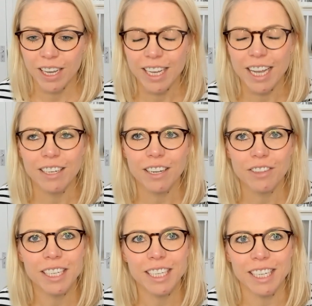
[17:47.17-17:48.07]
Yeah, and I
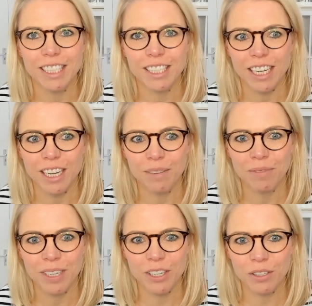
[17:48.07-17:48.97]
think
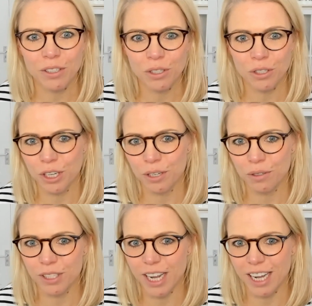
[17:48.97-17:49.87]
it also
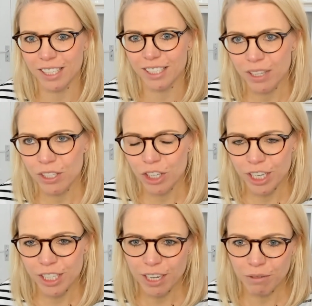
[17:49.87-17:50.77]
shows that the
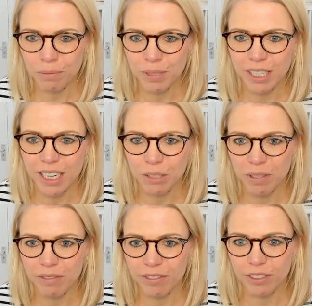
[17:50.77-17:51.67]
Chinese government has
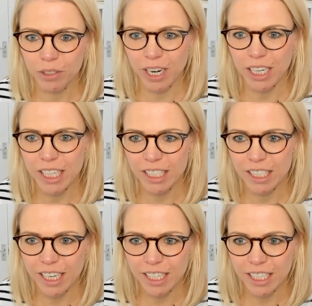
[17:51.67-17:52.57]
been great at
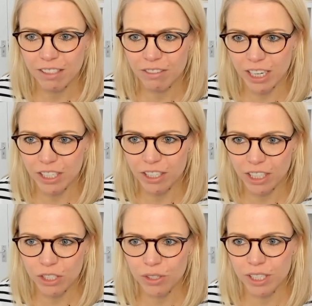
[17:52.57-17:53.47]
setting the right
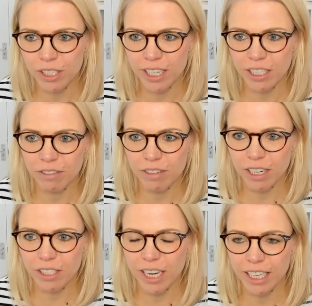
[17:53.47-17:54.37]
targets to
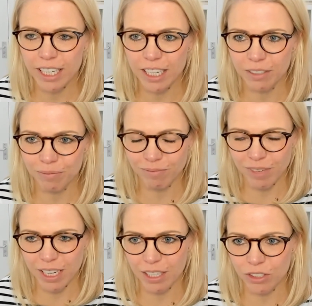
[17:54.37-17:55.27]
incentivize
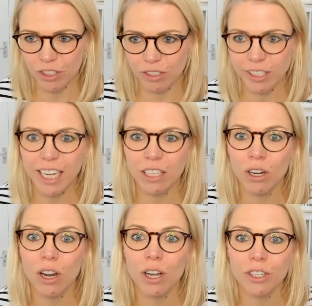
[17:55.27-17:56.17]
a
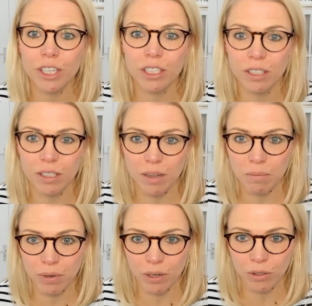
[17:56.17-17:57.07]
technological
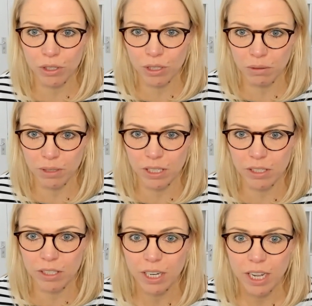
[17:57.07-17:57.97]
approach
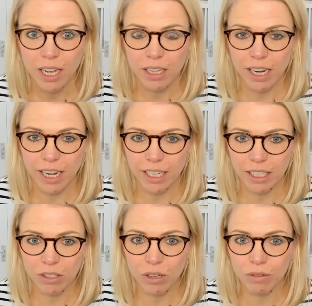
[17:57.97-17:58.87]
towards
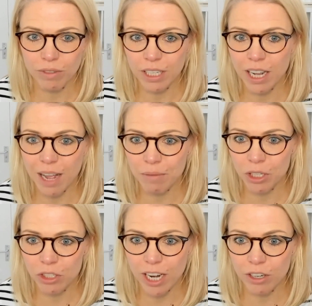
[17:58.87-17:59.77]
solving climate
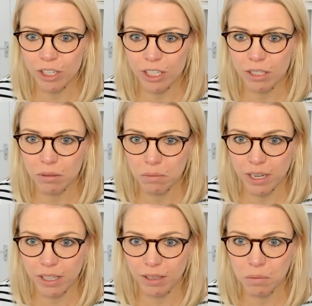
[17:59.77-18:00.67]
challenges,
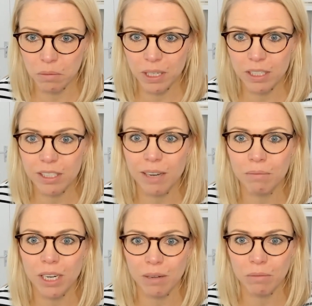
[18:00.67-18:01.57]
while we
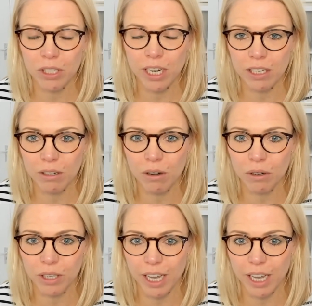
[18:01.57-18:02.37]
sometimes tend to look